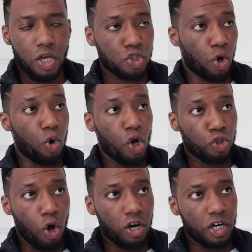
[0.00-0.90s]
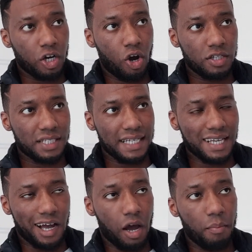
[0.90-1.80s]
So you're gonna contact
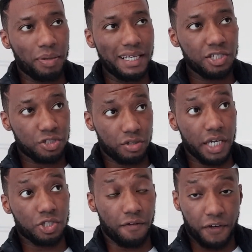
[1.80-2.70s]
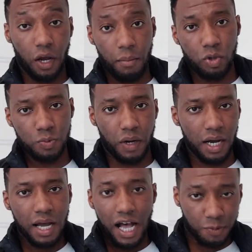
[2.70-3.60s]
a complete stranger for the most
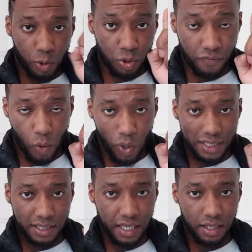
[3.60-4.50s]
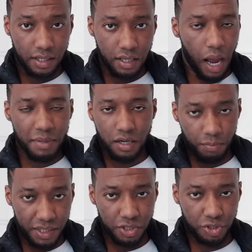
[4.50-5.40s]
part. I spoke to her for one day. I'm a
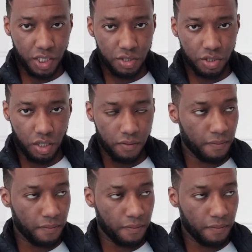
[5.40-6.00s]
complete stranger.